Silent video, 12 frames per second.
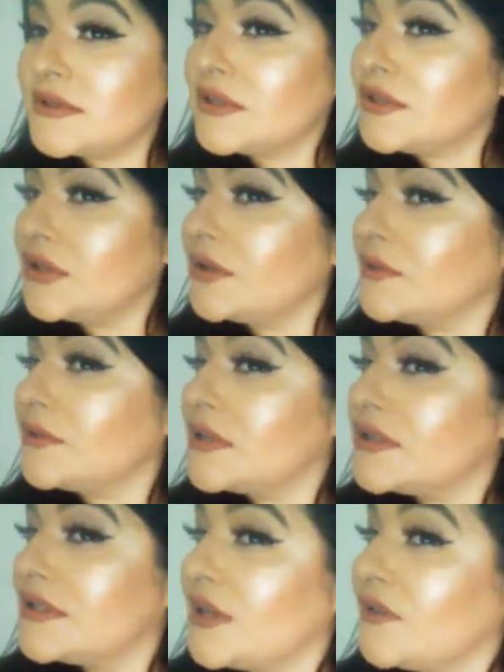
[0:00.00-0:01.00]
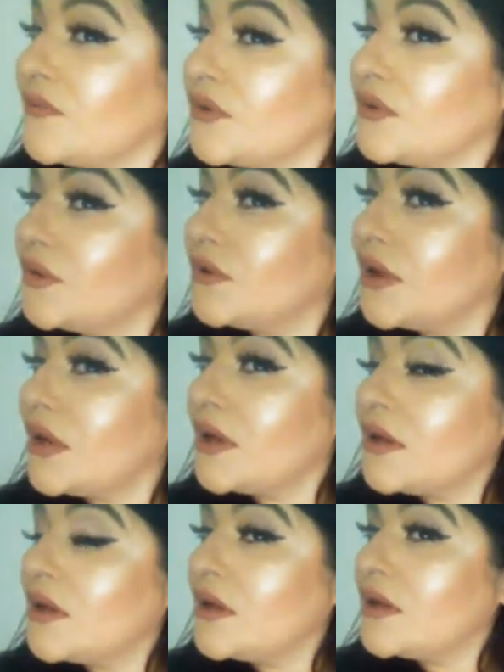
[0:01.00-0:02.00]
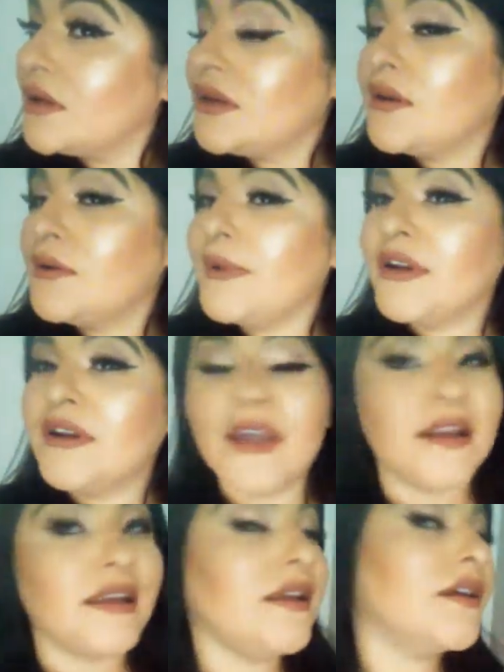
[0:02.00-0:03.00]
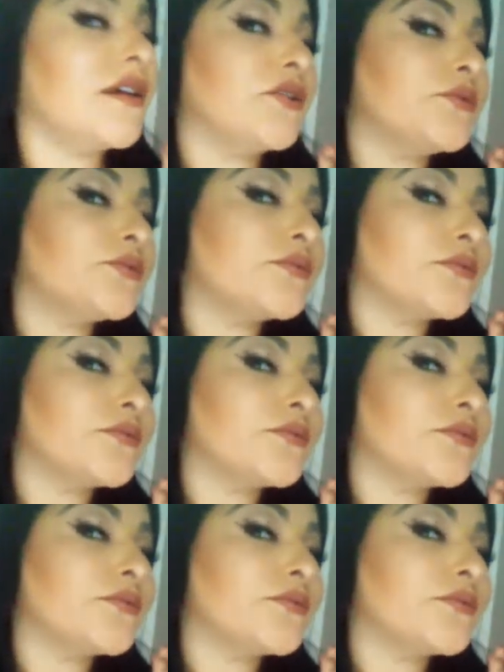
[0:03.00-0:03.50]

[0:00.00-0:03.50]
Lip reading: So we'll see if you know, better lighting here.